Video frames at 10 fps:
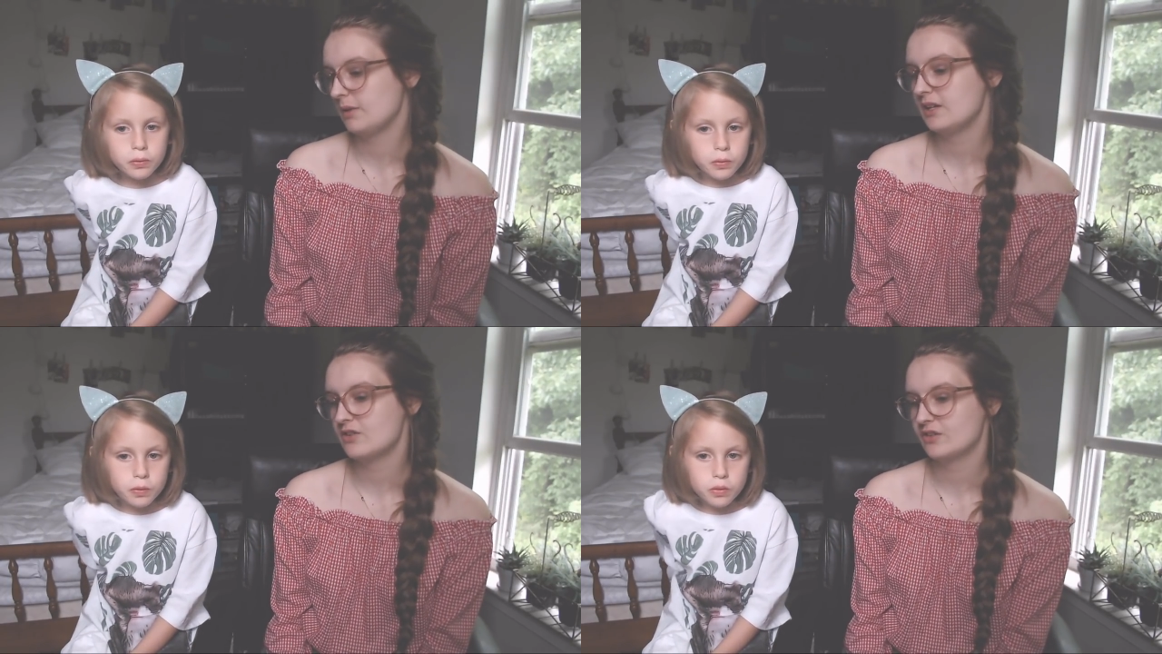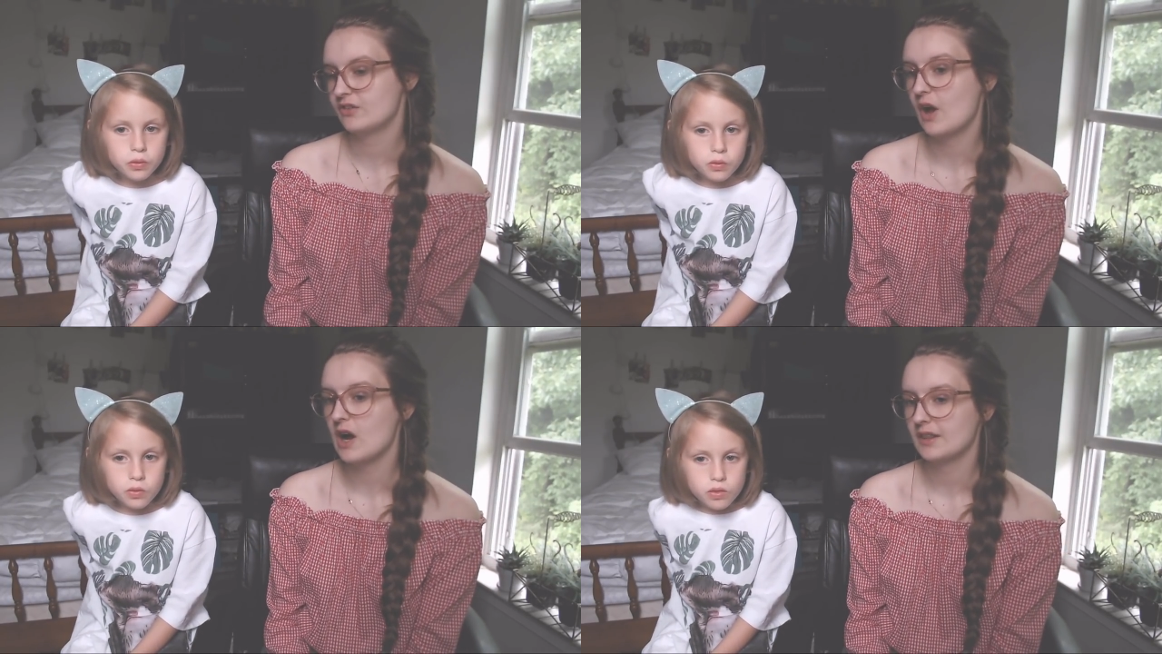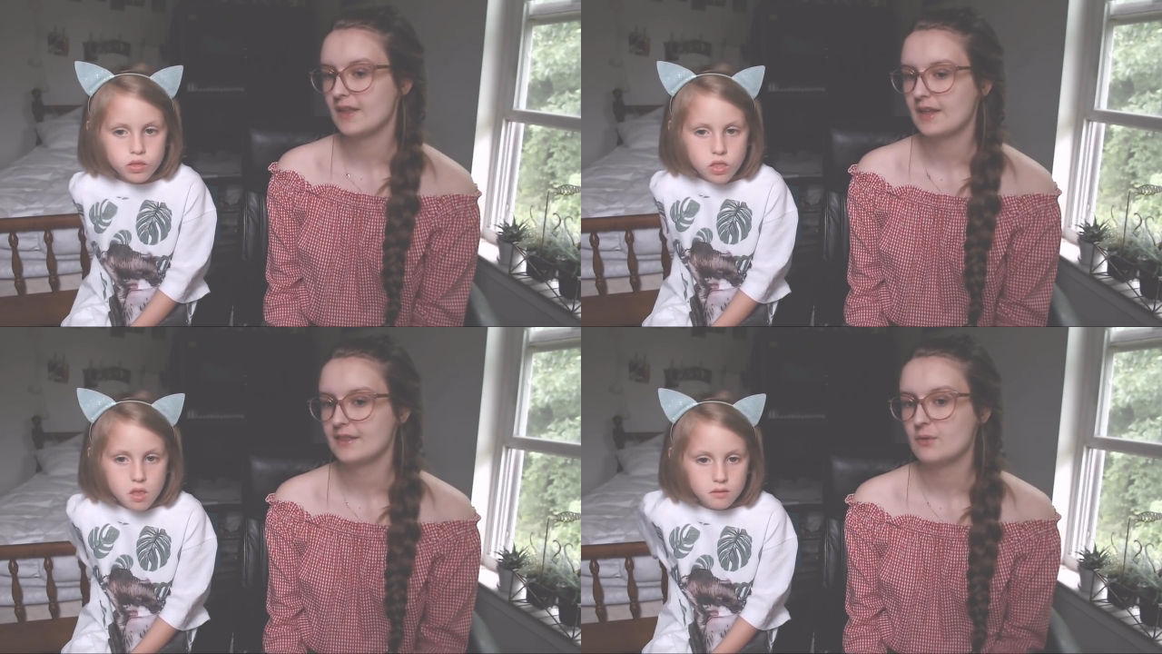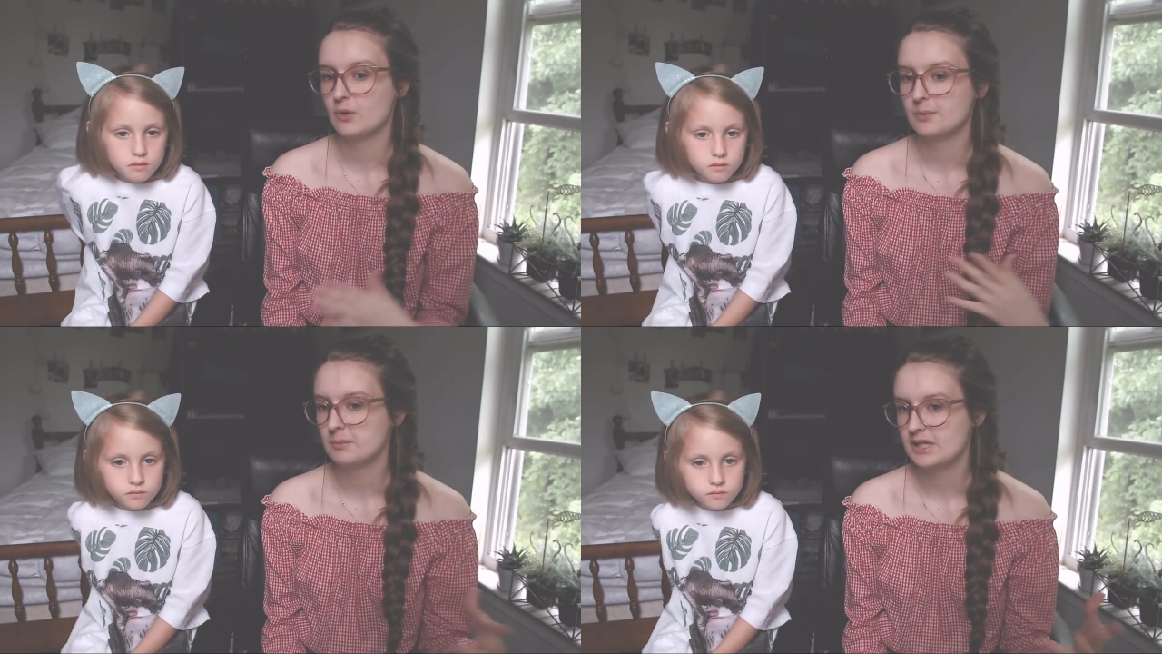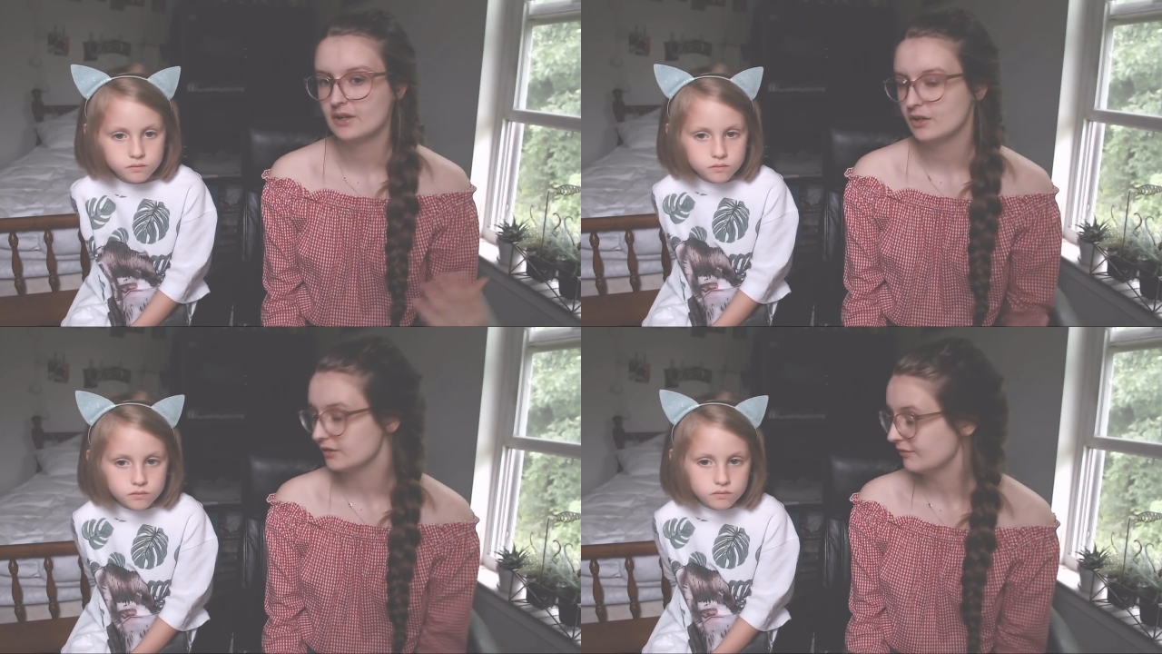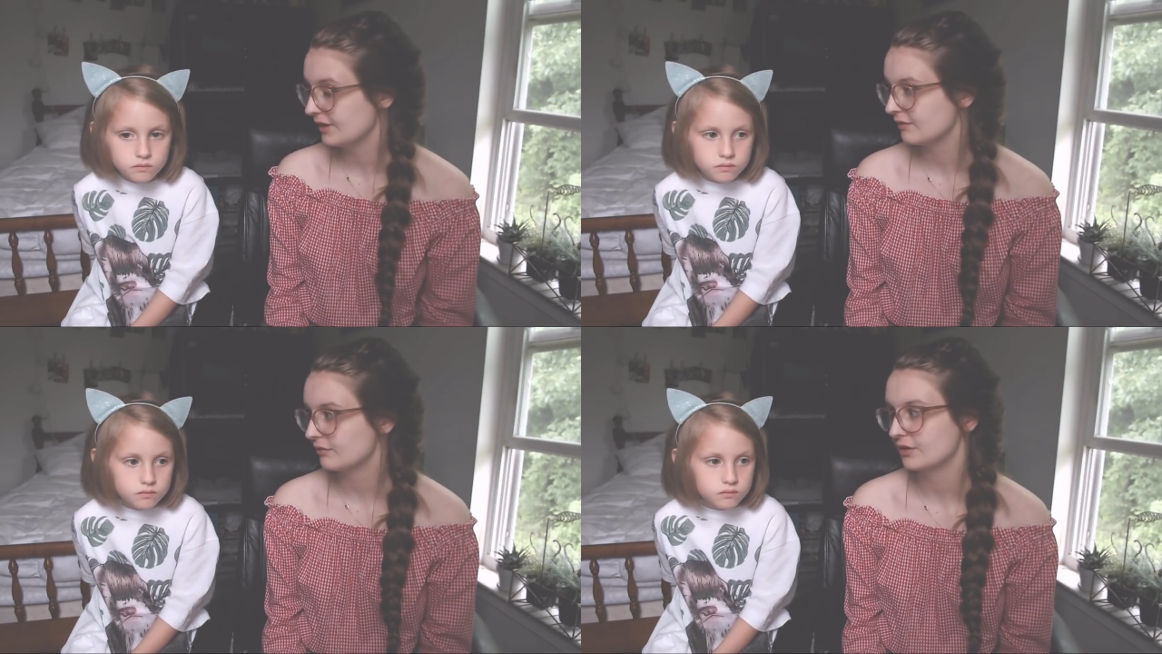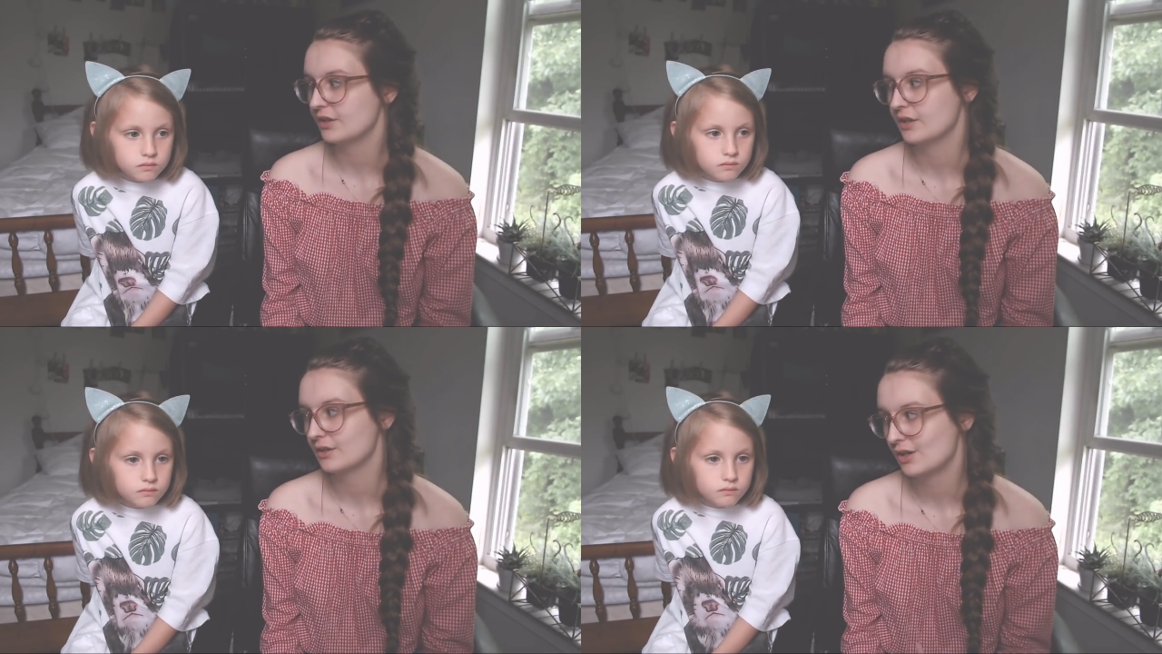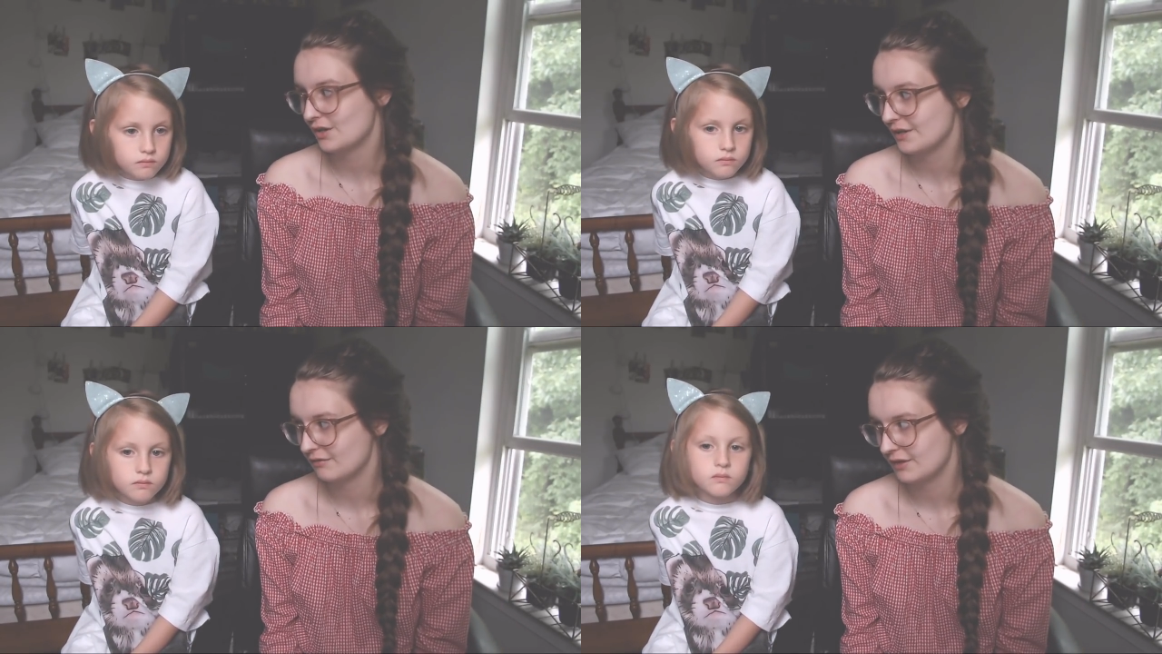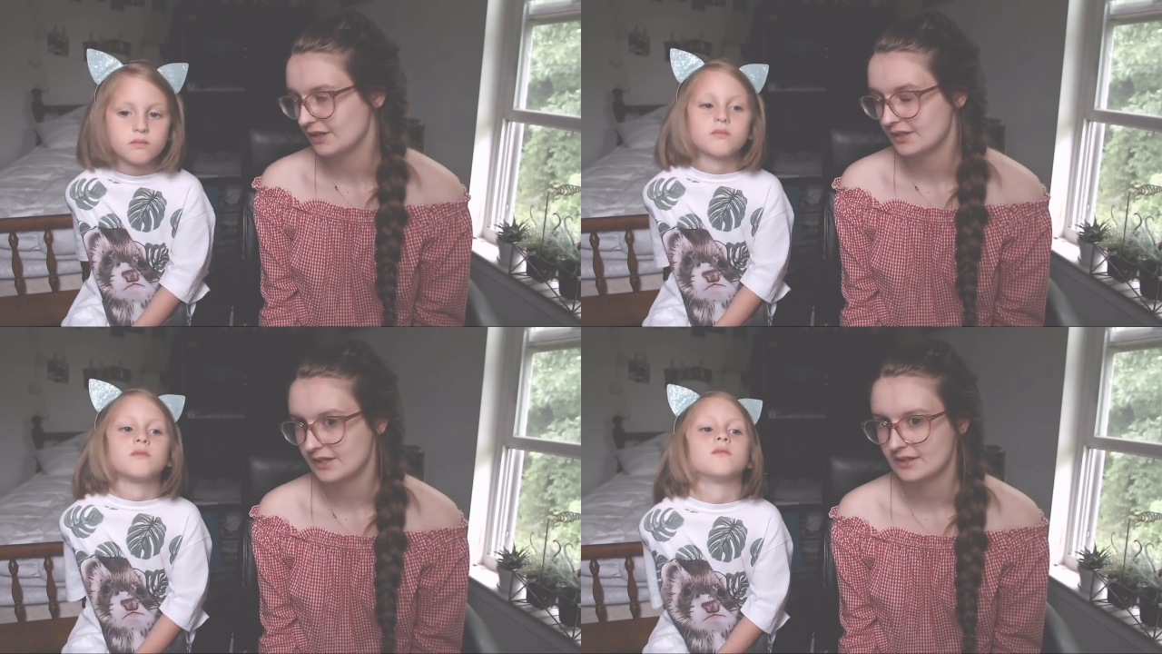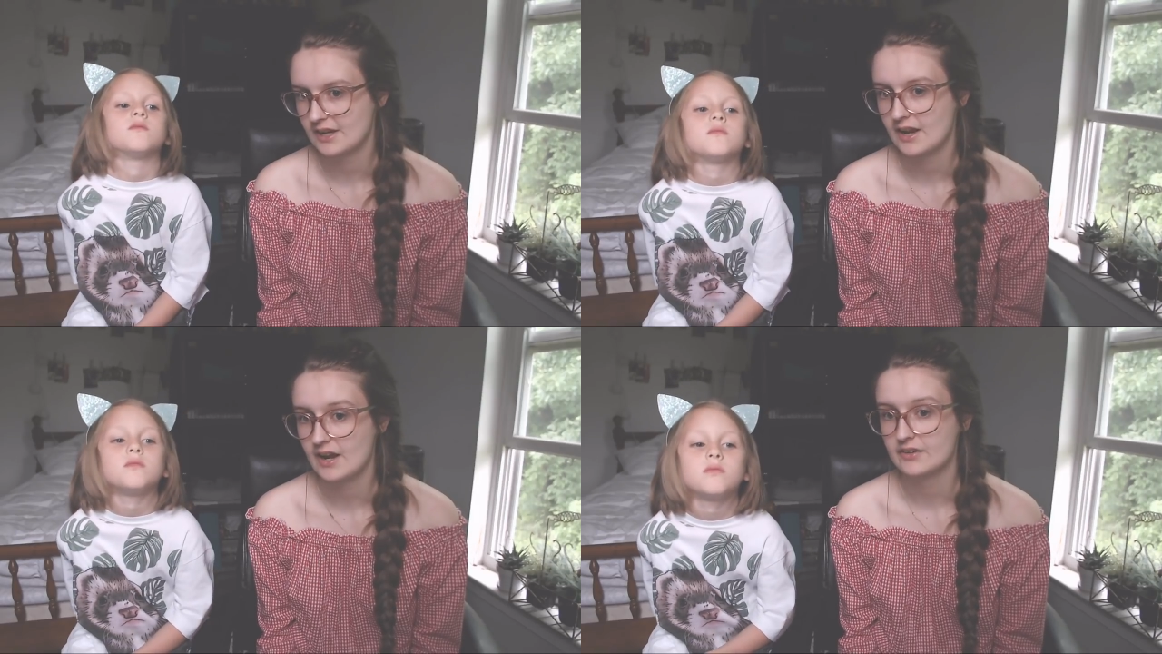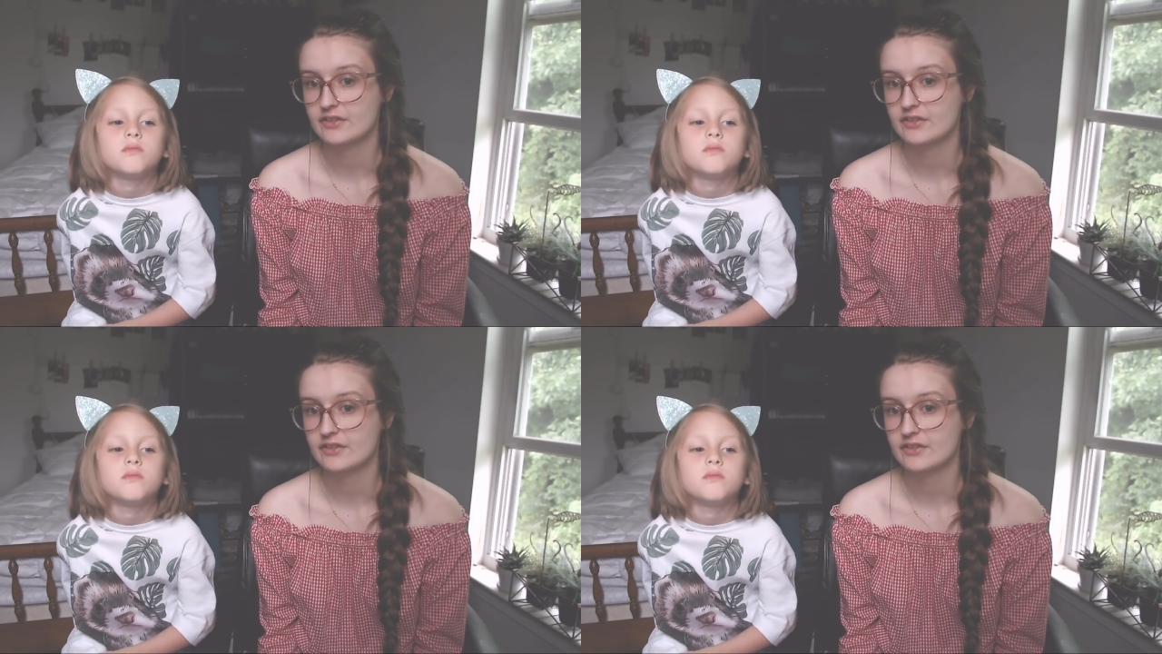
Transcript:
Speaker 1: They just thought that they wouldn't be a good fit for their current ferret that they had.